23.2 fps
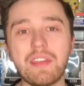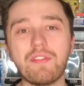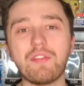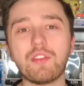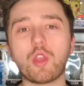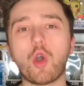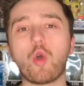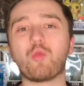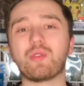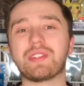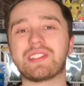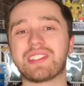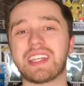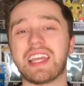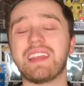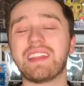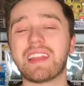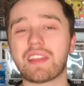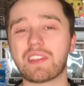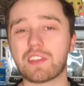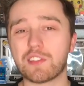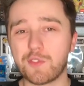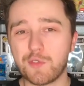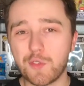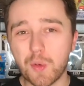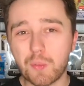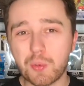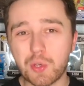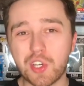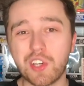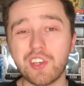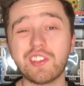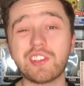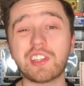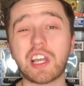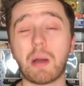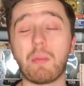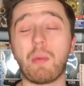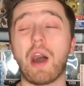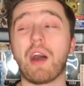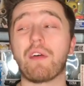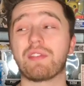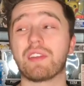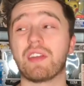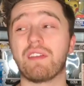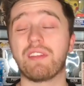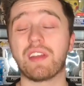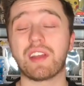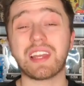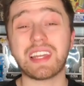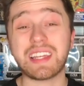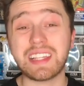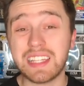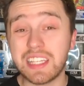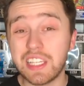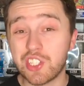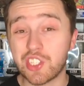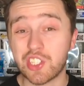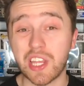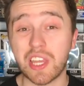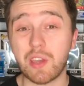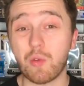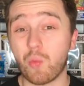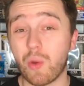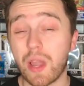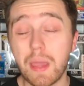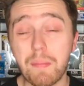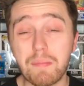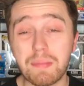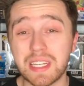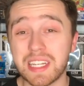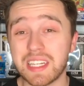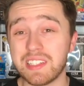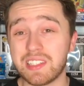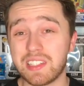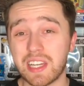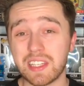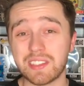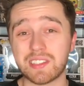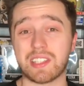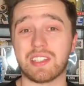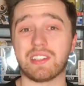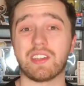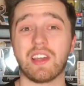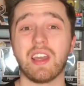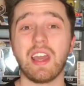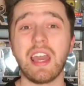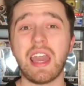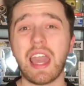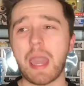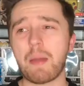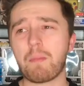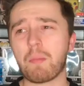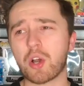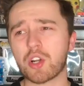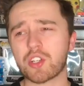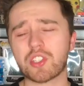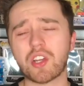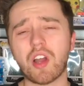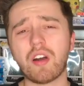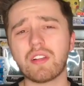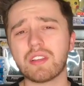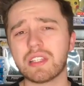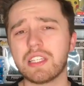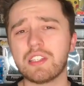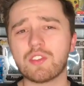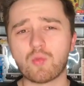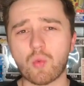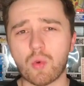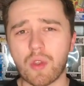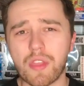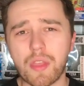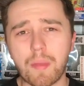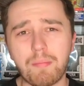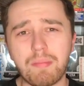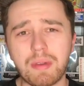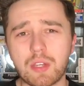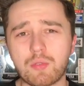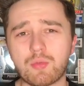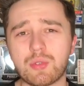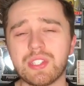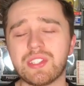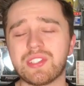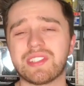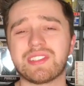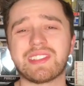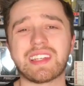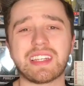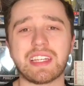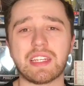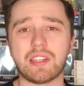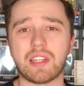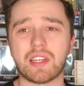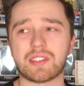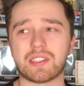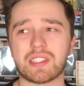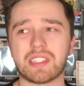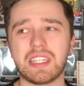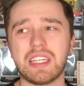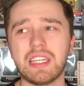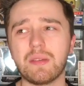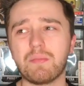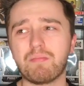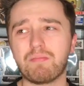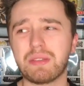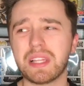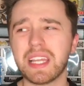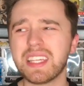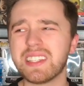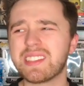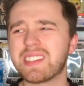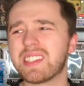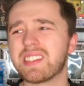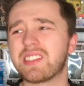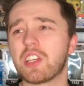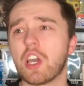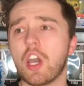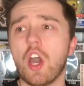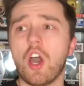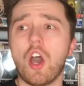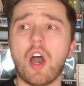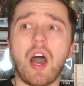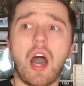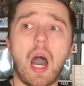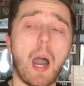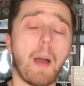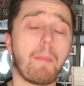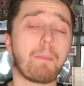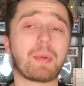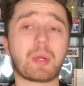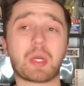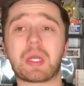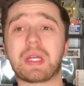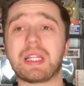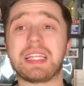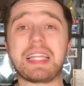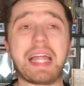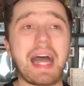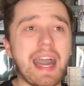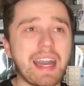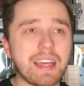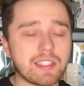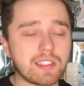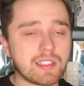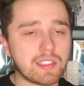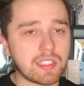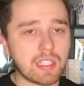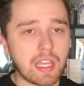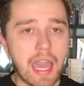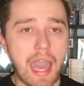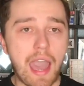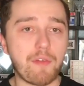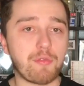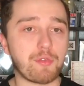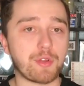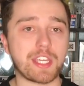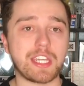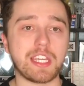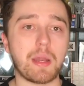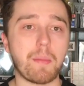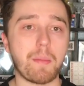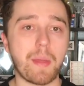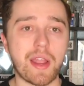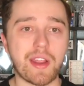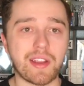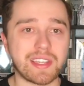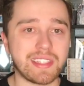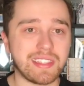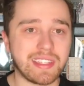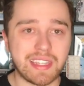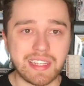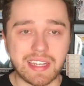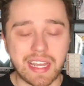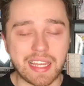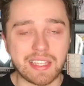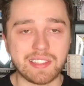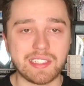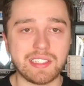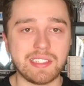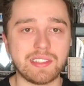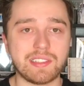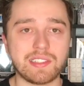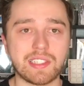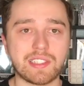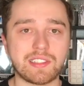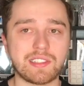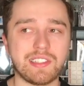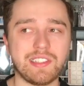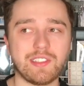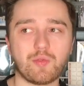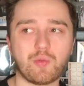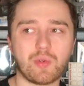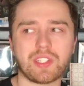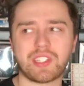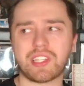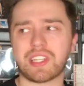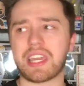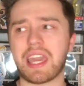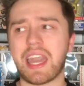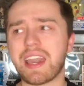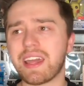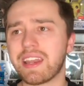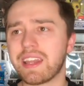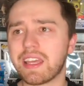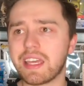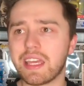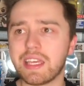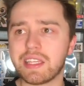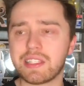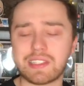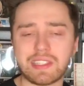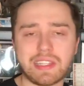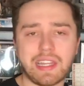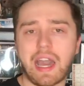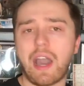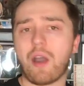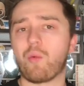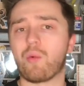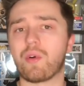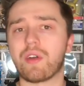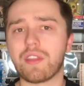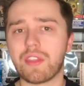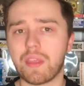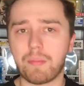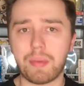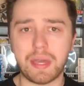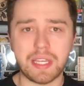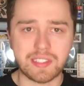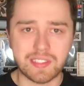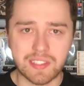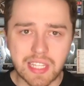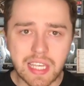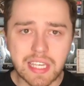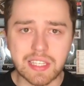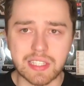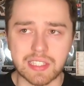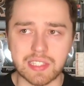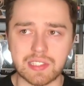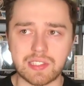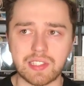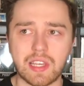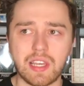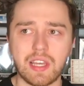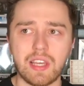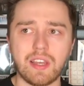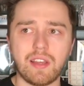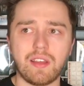Even though we're saying that, this film could come off in a very cliche way, but it doesn't. And Mahershala Ali is one of the big reasons that it doesn't. He plays this upper class African American in the 1960s, which again is not one of the best things.